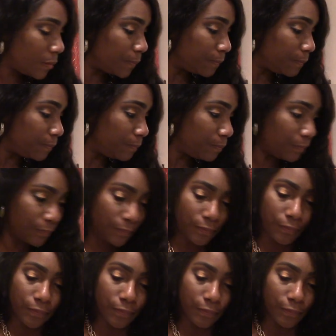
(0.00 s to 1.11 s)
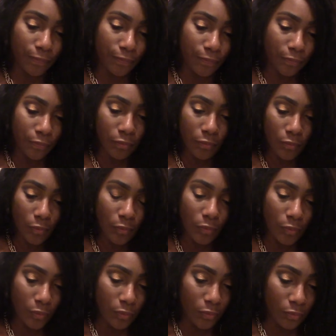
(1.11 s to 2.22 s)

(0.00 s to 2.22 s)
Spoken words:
(silence)